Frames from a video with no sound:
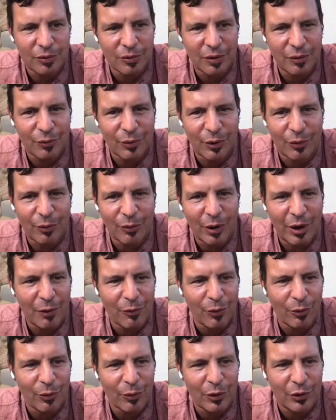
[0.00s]

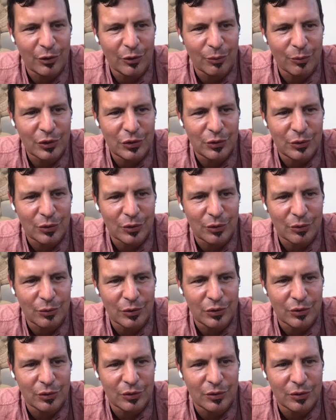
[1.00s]
what's
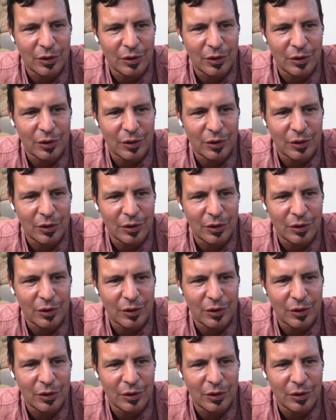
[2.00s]
your